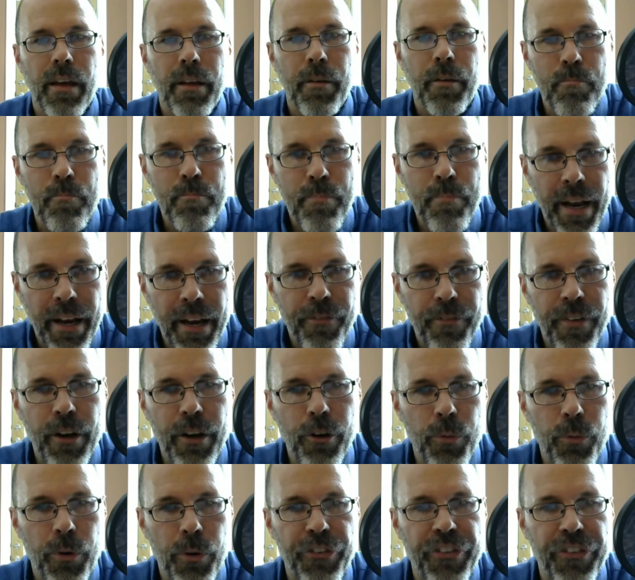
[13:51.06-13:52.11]

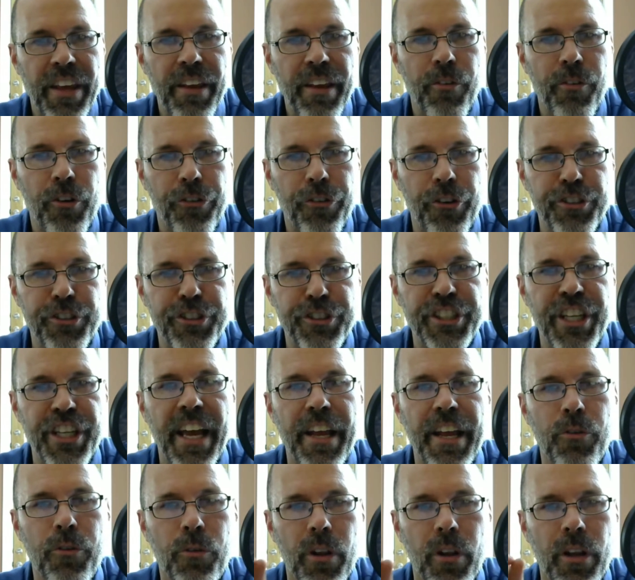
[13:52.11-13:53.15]
Benefited receivers are
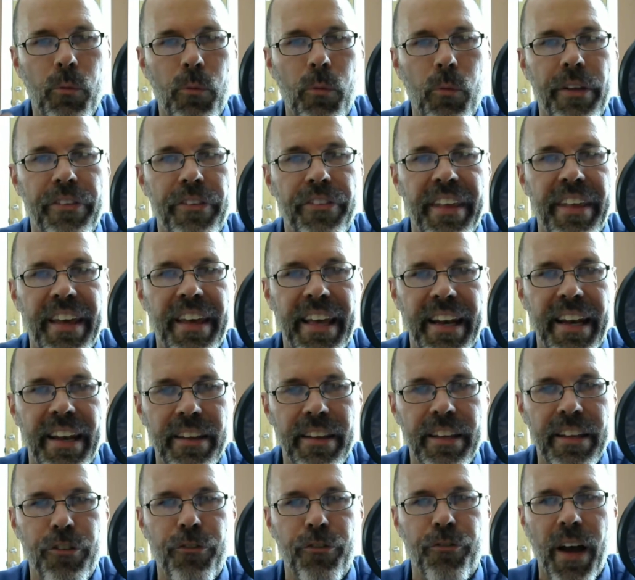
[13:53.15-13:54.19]
generally ones that get at
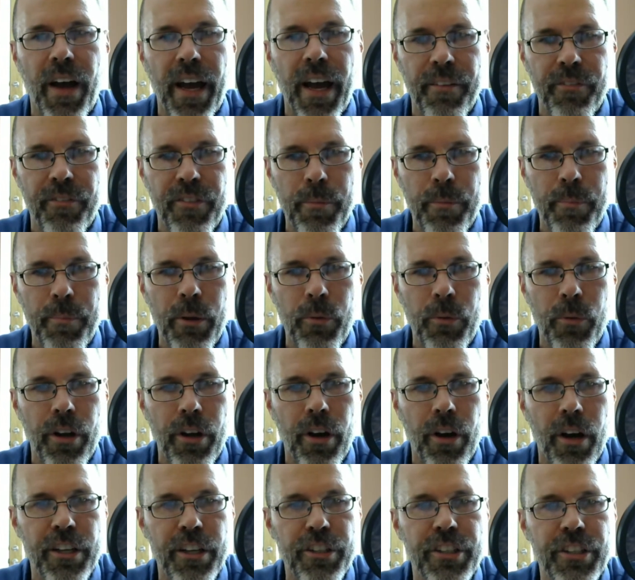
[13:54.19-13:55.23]
least 5 dB
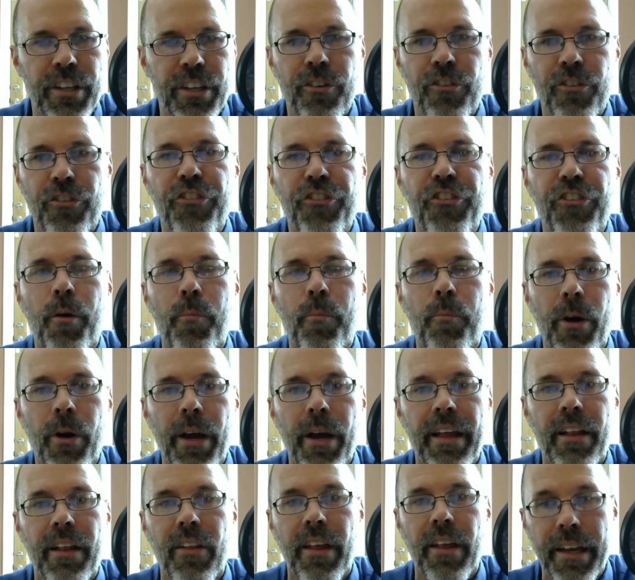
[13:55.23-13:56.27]
reduction. There's some
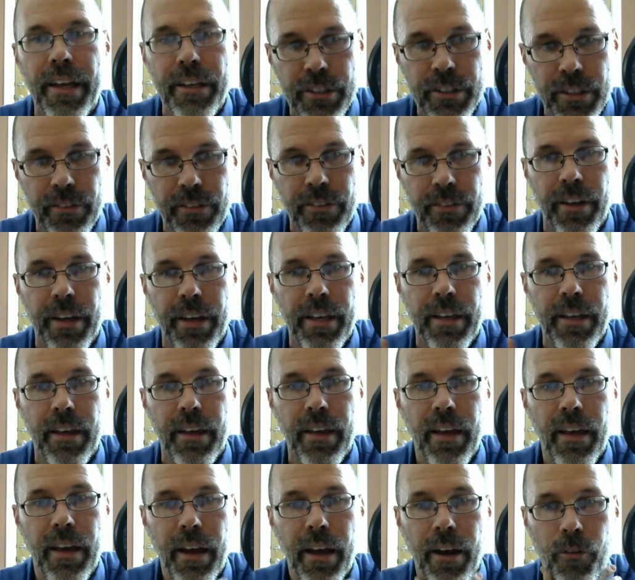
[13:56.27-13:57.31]
regulations, like
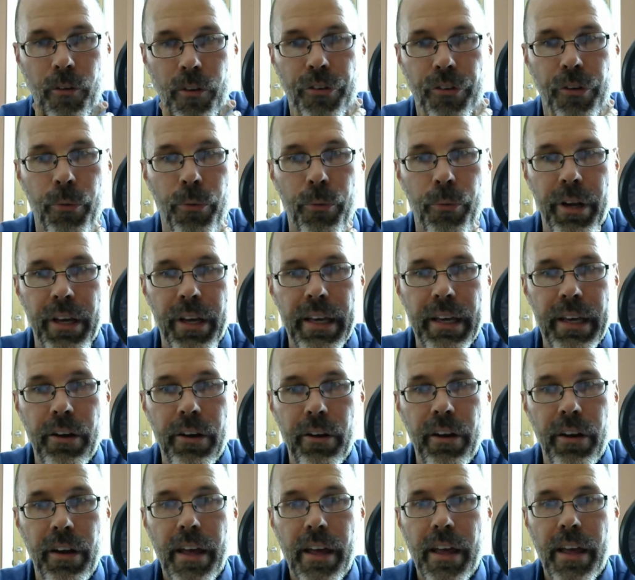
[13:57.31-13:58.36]
Arizona
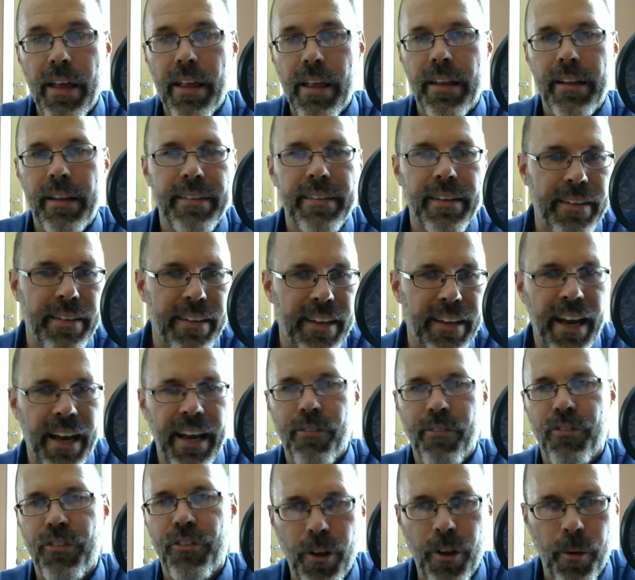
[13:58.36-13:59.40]
here, that says you got to
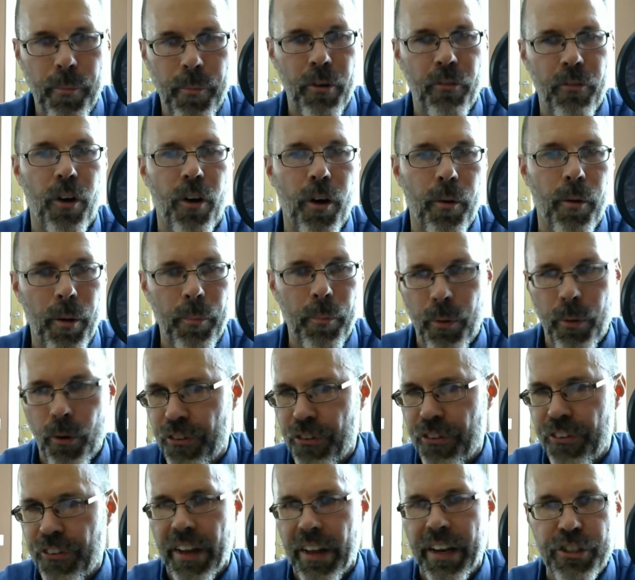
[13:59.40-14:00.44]
have some of them, a
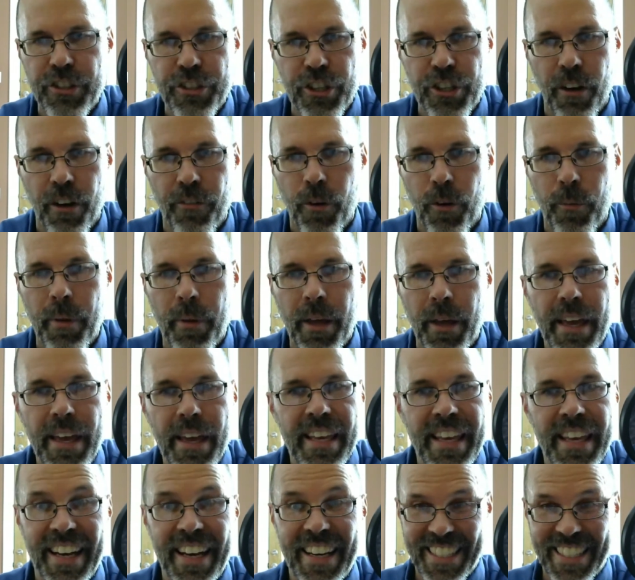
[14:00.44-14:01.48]
percentage of them,
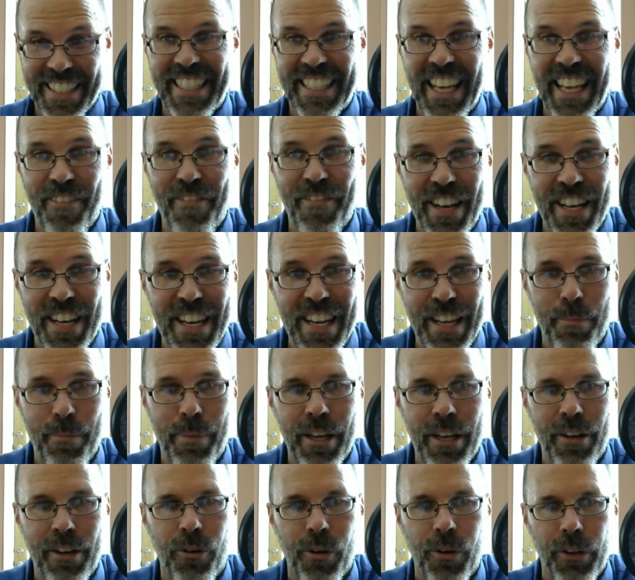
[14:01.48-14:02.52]
getting 7
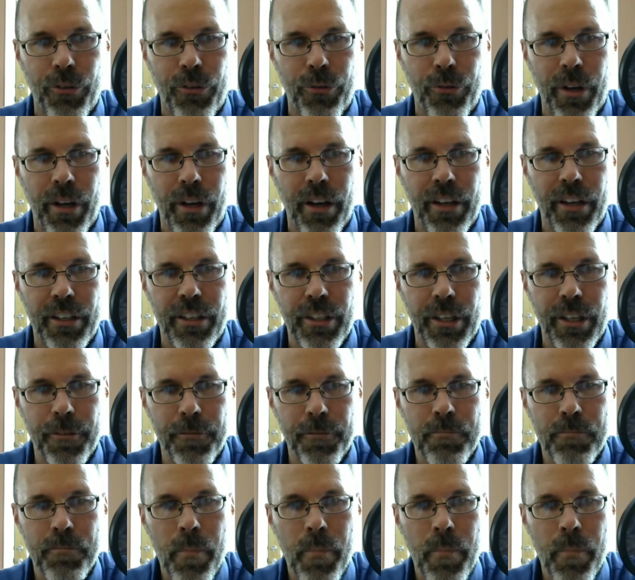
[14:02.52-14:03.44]
dB noise reduction.